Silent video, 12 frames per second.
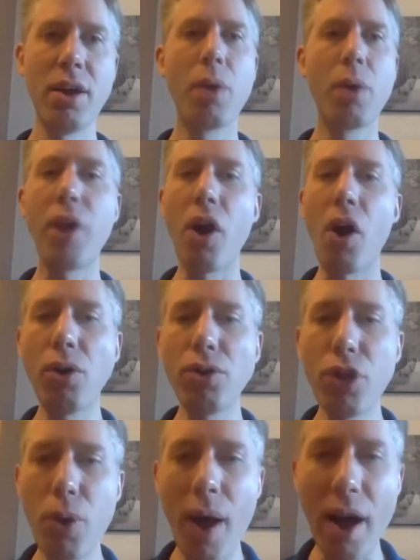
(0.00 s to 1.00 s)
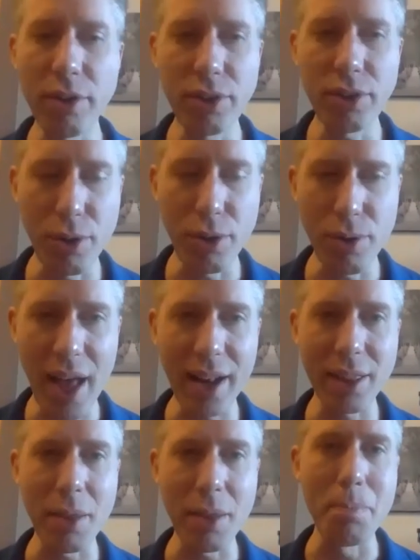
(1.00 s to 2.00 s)
We all know how to do that
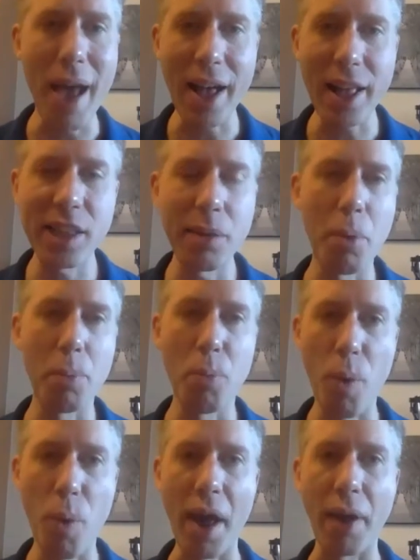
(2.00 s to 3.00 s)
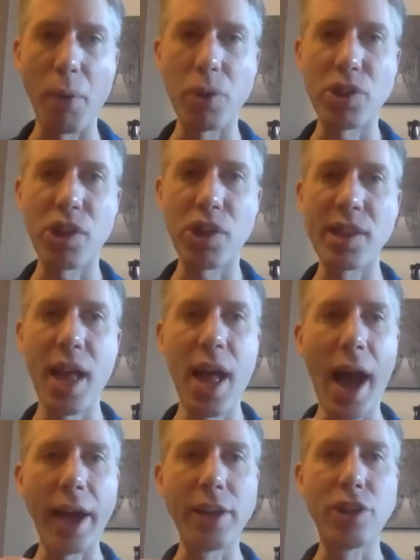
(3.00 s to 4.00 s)
at the maximum way, which is
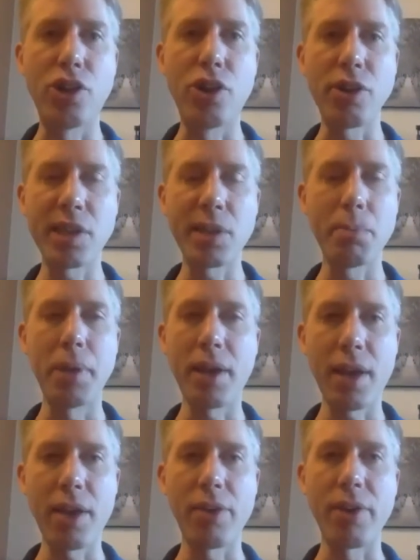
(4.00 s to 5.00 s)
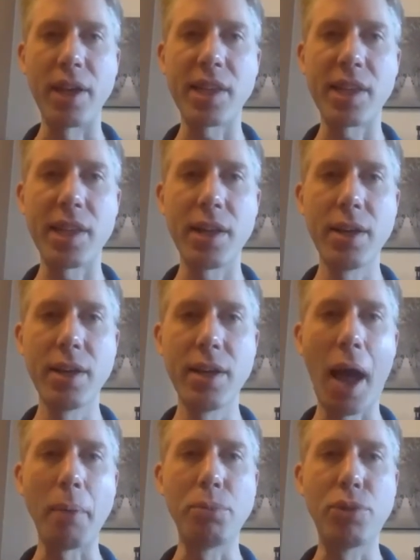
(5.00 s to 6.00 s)
I just be curious.
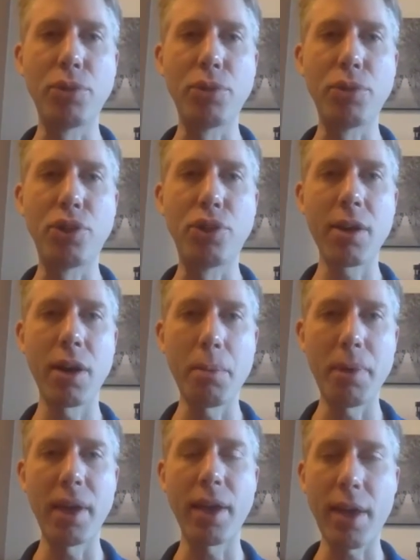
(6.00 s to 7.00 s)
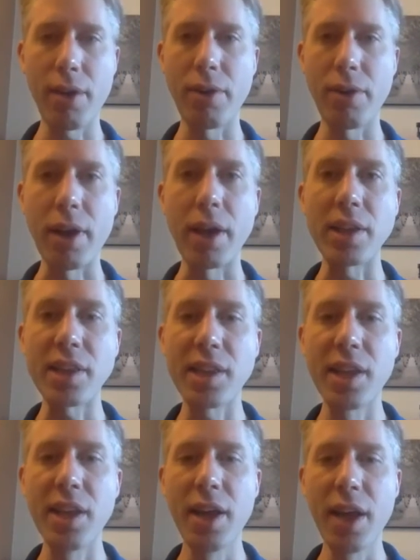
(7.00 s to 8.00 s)
I'm just going to be
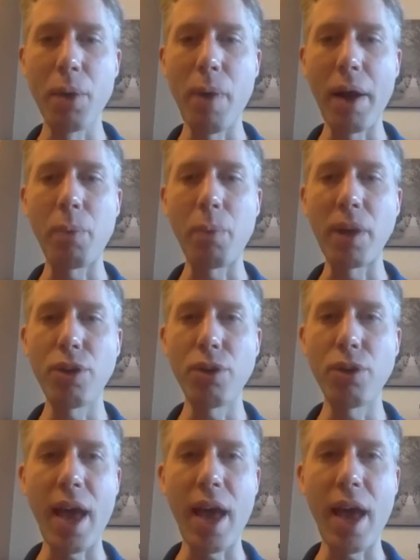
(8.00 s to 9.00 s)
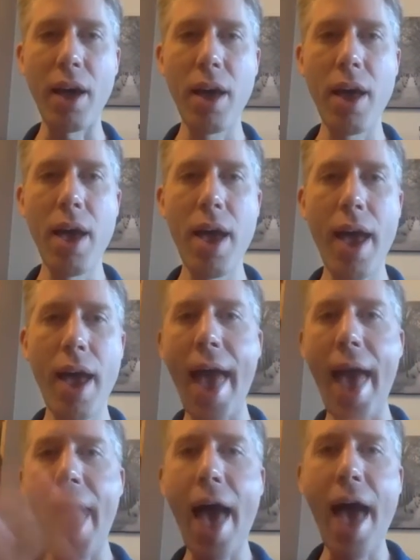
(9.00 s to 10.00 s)
curious. And when we do that,
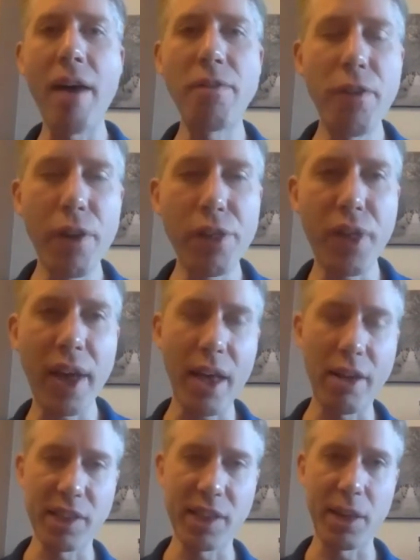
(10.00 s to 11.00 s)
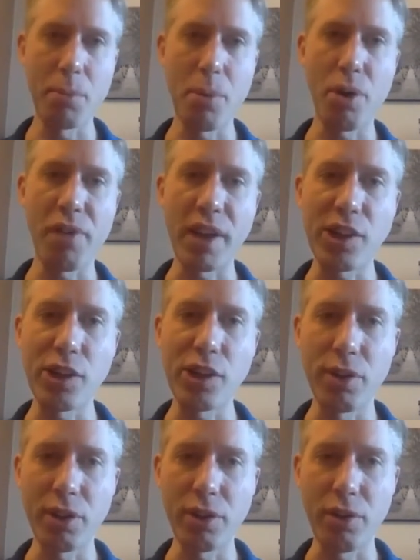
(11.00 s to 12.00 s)
everything else in
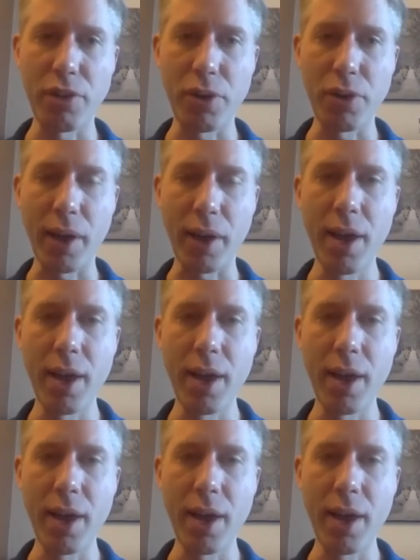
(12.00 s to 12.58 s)
motivational interviewing,